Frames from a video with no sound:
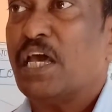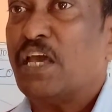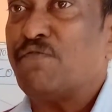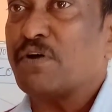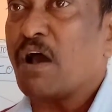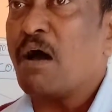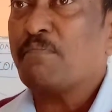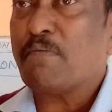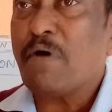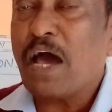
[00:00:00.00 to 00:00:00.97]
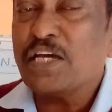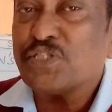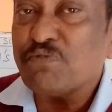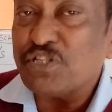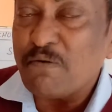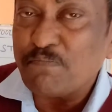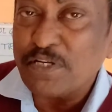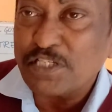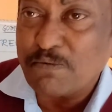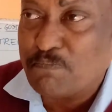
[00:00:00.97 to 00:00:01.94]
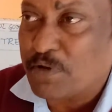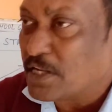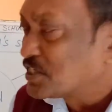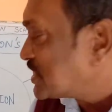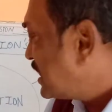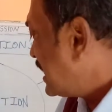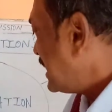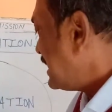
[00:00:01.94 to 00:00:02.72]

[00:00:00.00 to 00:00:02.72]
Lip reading: If you compromise with your principles,